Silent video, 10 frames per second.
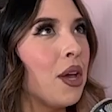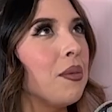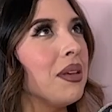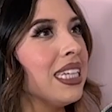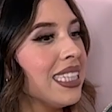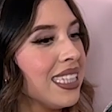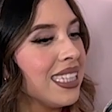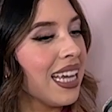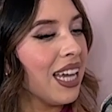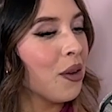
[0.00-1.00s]
because it's
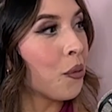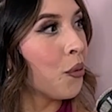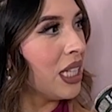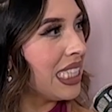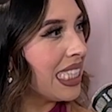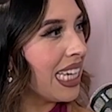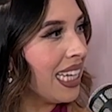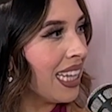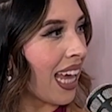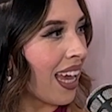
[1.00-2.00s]
like
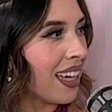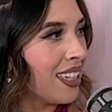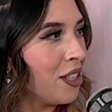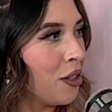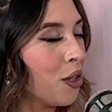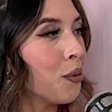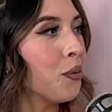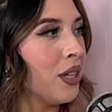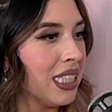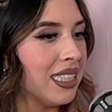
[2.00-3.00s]
risking that, you know, you're
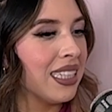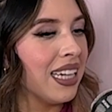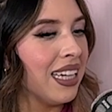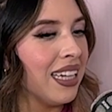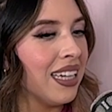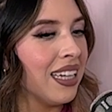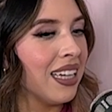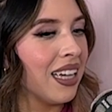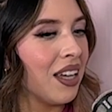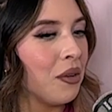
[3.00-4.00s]
risking,
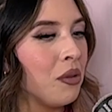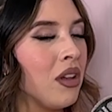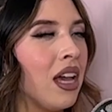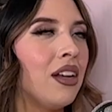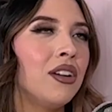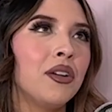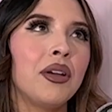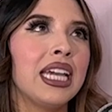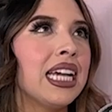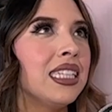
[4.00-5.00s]
well, I don't know.
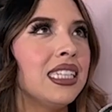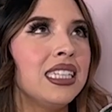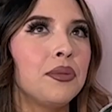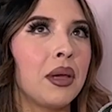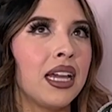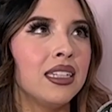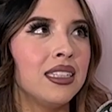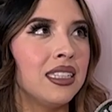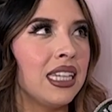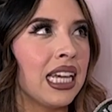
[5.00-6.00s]
I guess it
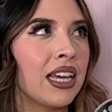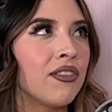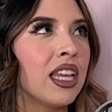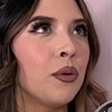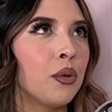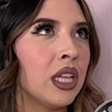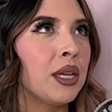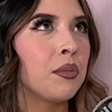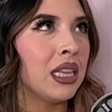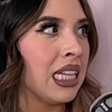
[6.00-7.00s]
depends. Like if they really
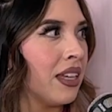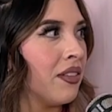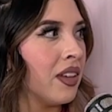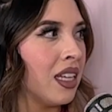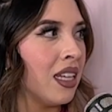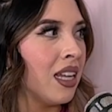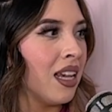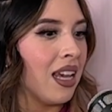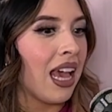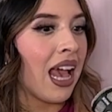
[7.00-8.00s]
believe in
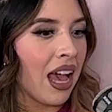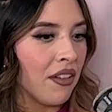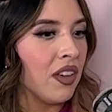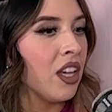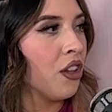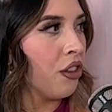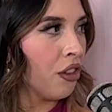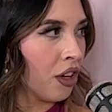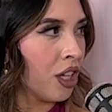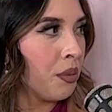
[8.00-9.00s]
having a third